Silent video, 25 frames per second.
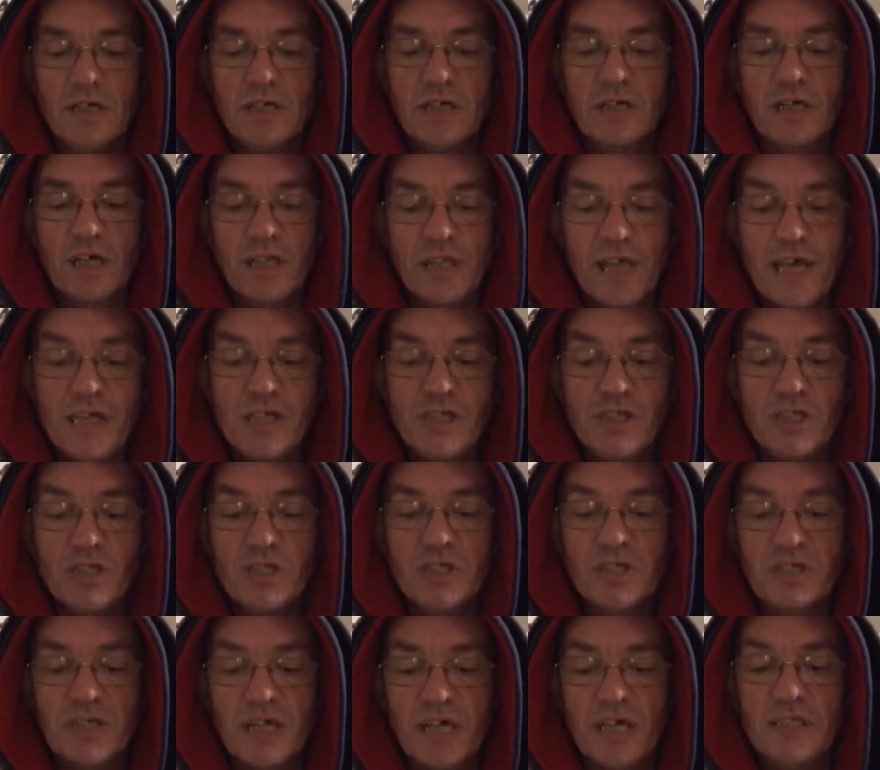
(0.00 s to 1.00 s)

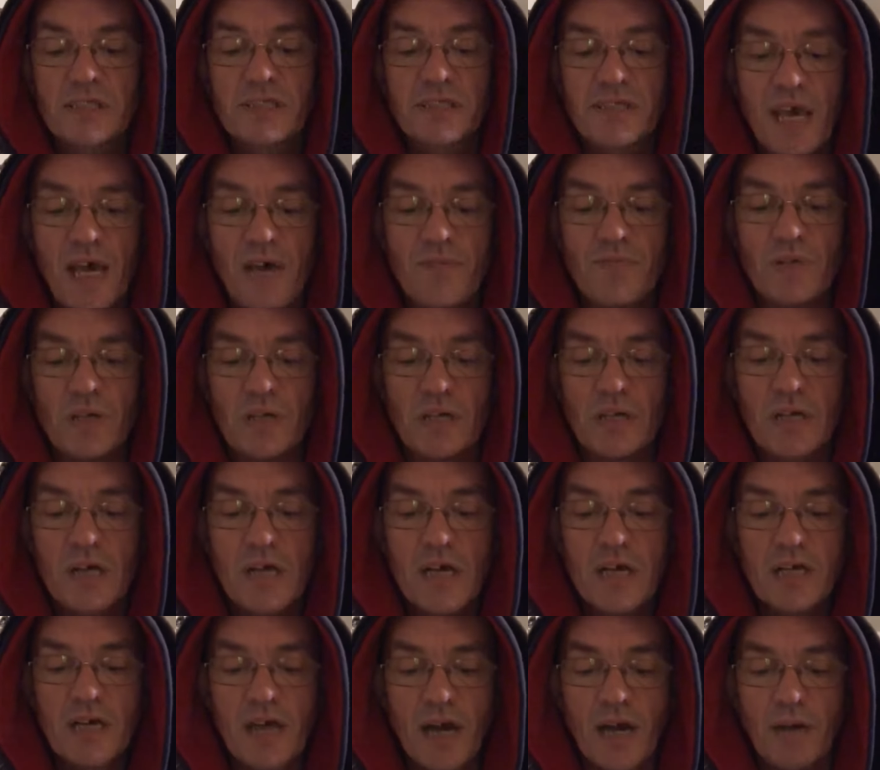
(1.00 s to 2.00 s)
Galatians 6, 7
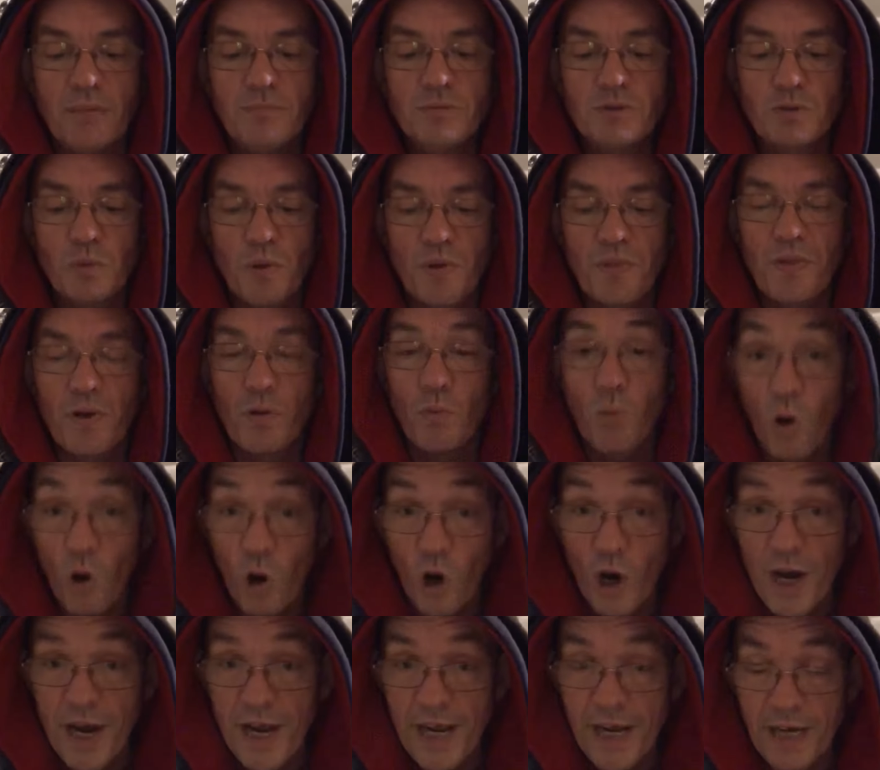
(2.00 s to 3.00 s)
comes with a
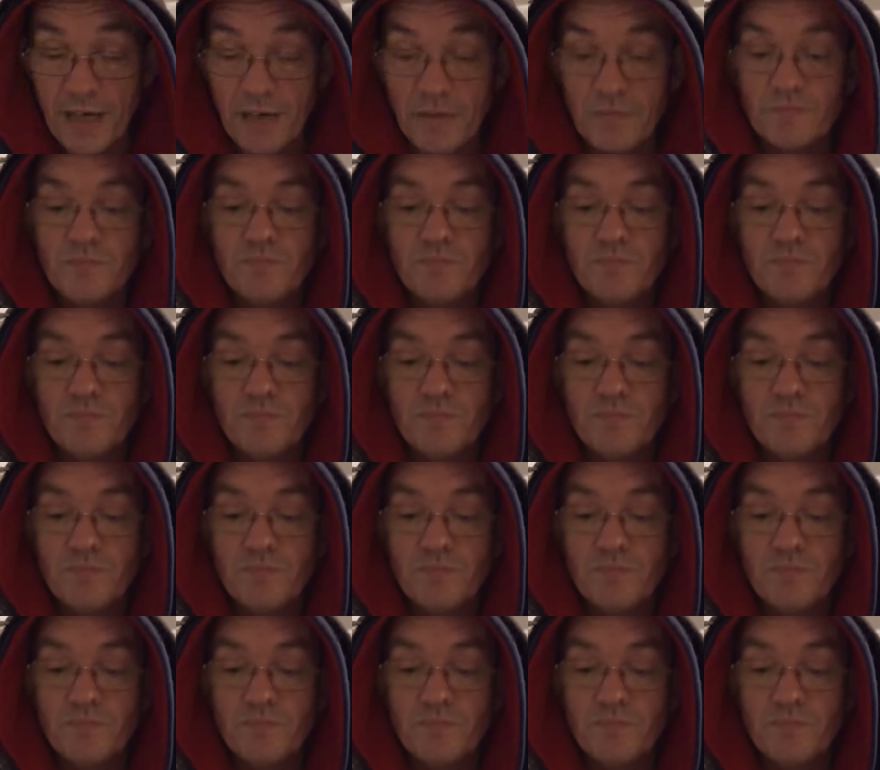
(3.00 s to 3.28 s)
warning.